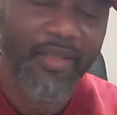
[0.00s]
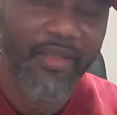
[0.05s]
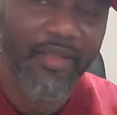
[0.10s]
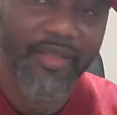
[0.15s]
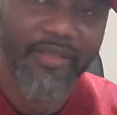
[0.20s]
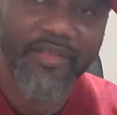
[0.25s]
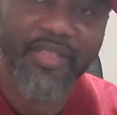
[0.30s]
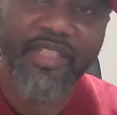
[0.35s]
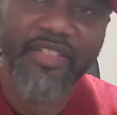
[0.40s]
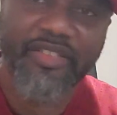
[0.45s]

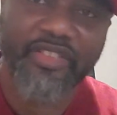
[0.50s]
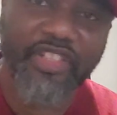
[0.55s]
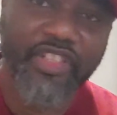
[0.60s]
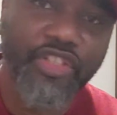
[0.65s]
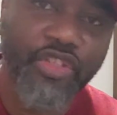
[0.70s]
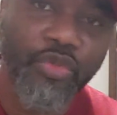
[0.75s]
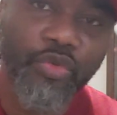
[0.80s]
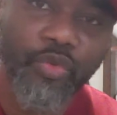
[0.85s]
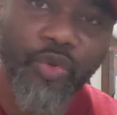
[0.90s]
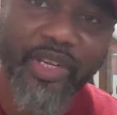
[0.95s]
And
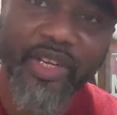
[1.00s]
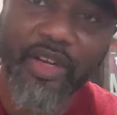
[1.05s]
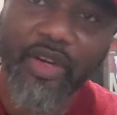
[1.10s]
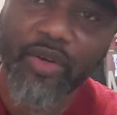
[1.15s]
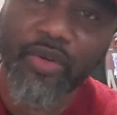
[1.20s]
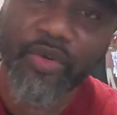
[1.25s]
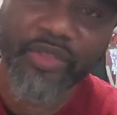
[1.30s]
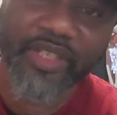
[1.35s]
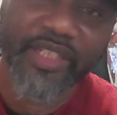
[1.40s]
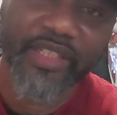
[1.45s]
TCU went
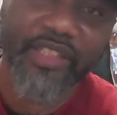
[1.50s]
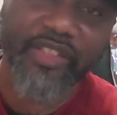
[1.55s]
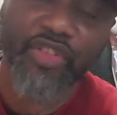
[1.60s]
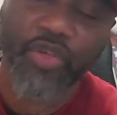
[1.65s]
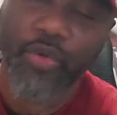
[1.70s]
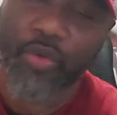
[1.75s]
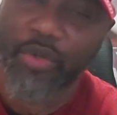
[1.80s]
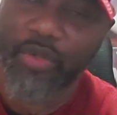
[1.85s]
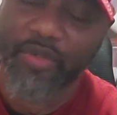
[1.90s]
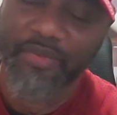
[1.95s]
on in the
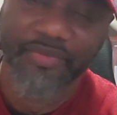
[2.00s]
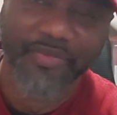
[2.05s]
score.